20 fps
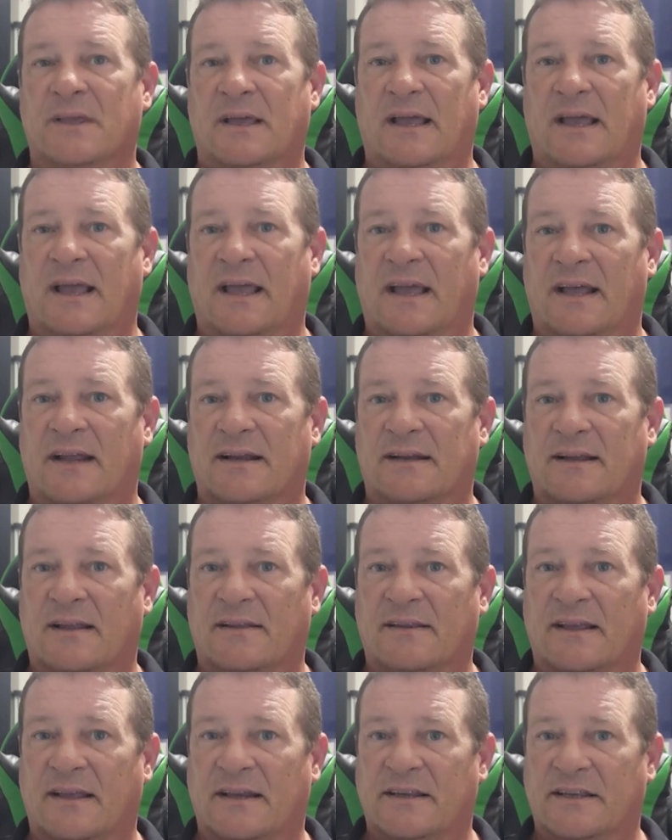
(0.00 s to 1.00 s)
and
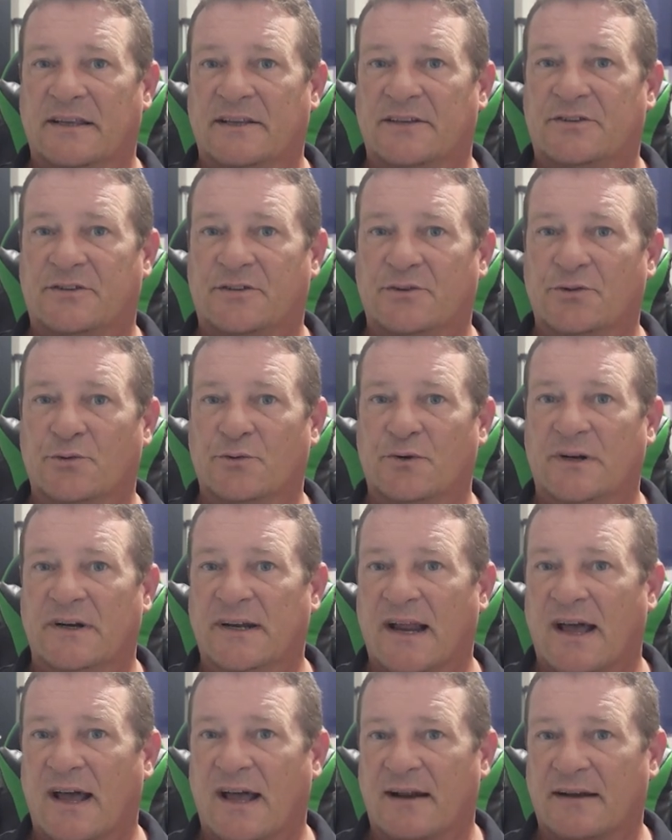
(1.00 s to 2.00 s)
they need to
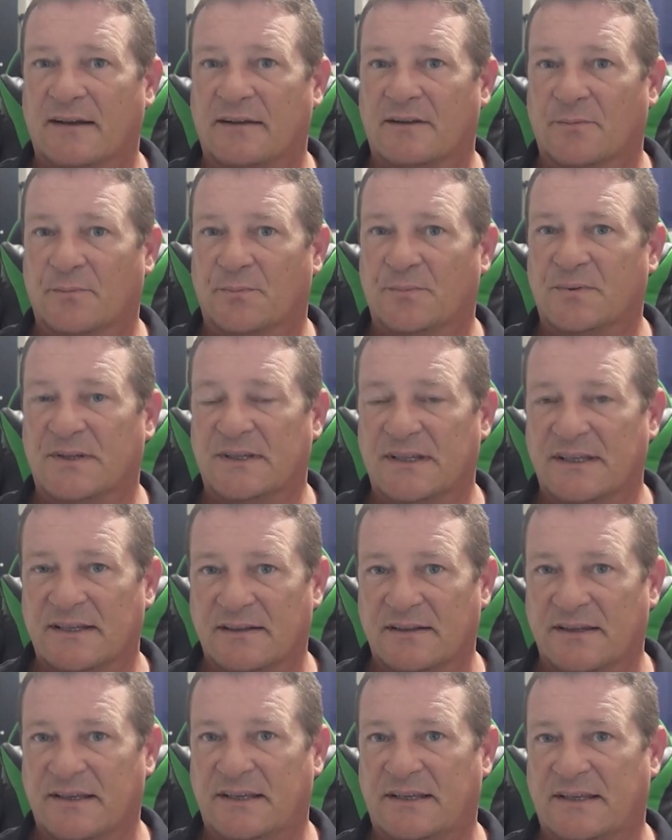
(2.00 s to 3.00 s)
not
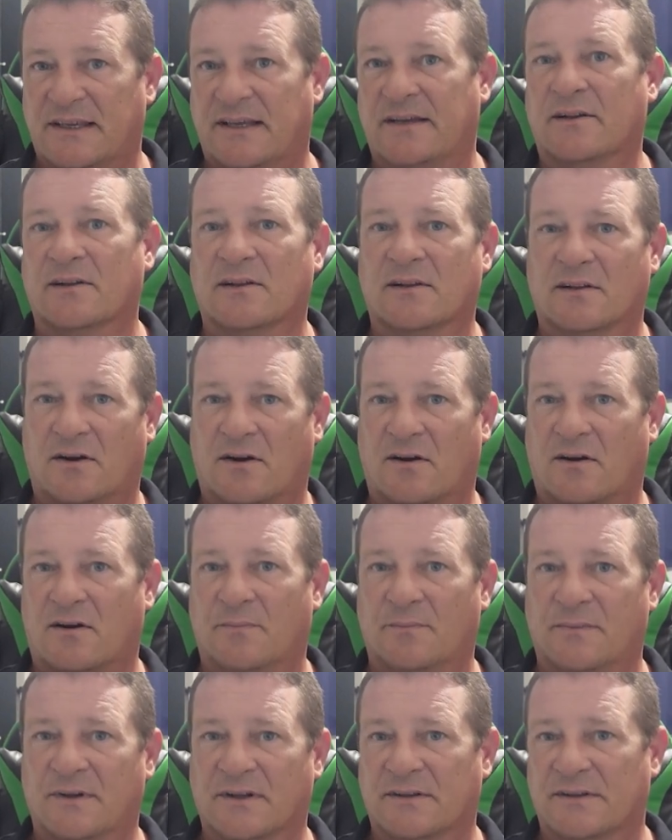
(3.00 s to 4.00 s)
completely kill our
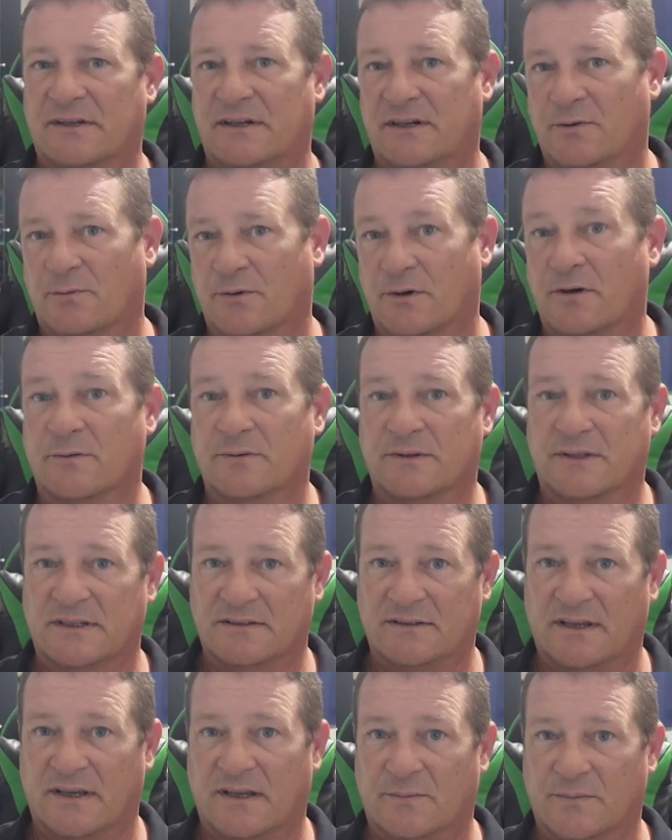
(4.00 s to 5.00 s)
ability to work with
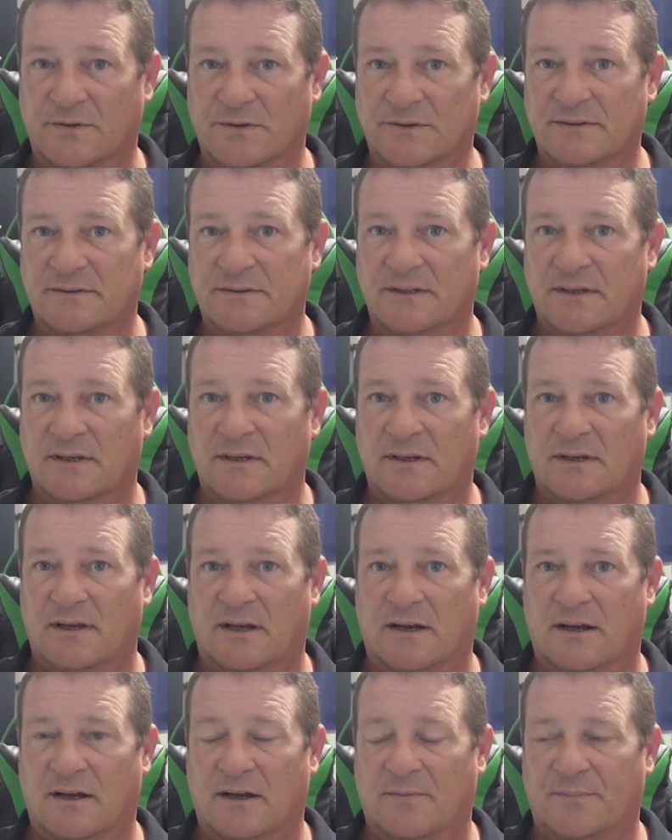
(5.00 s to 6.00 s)
these animals.
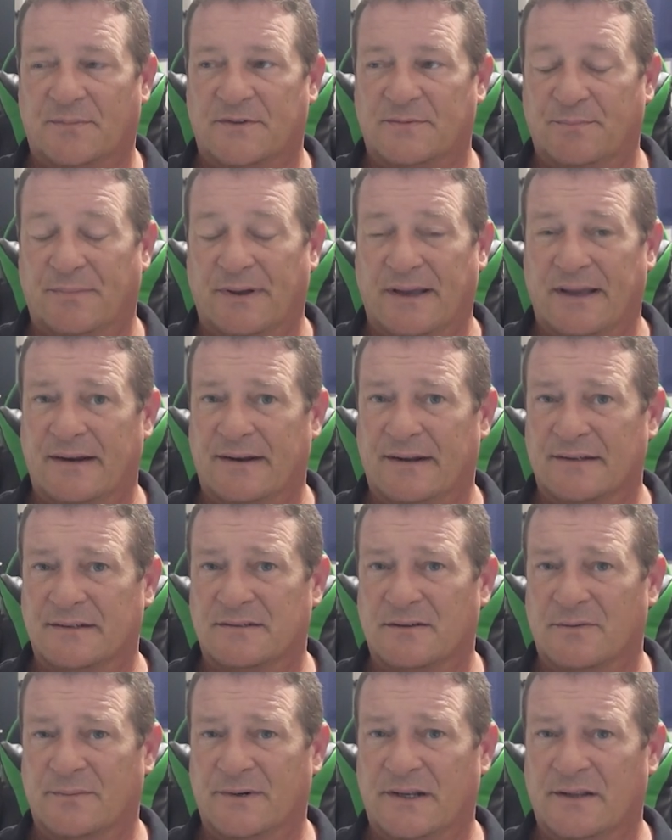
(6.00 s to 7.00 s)
It's bad on
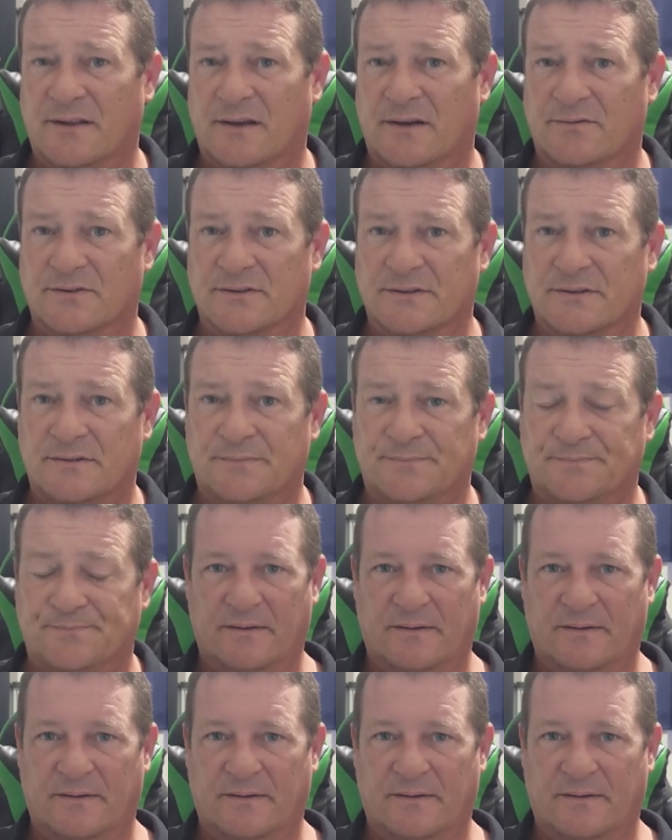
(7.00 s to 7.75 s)
so many levels.